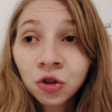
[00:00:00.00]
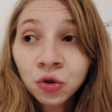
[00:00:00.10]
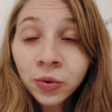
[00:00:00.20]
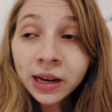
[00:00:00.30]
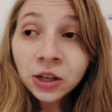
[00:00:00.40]

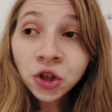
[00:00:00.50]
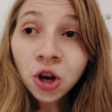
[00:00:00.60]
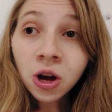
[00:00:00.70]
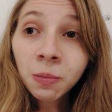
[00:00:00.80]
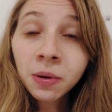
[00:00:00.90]
doing a
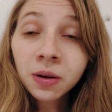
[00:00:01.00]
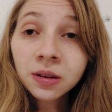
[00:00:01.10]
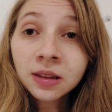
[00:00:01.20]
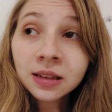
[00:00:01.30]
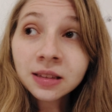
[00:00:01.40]

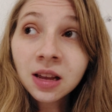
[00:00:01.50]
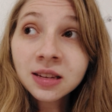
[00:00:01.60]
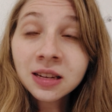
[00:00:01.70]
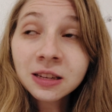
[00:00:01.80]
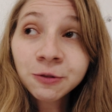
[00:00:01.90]
job that
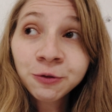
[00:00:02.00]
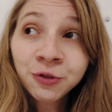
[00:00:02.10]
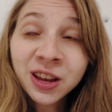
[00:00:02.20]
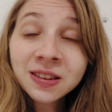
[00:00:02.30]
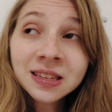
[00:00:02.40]
doesn't
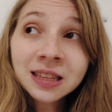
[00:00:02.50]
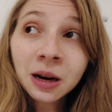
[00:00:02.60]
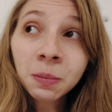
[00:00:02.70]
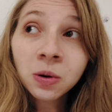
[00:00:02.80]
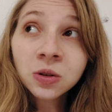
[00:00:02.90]
fit
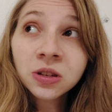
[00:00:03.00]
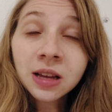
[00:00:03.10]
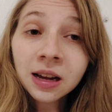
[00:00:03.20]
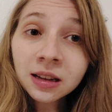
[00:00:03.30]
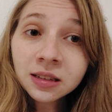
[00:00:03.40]
their
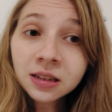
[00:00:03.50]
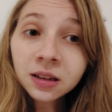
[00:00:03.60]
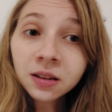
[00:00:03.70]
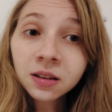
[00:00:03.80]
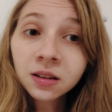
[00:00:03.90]

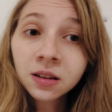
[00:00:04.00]
personality.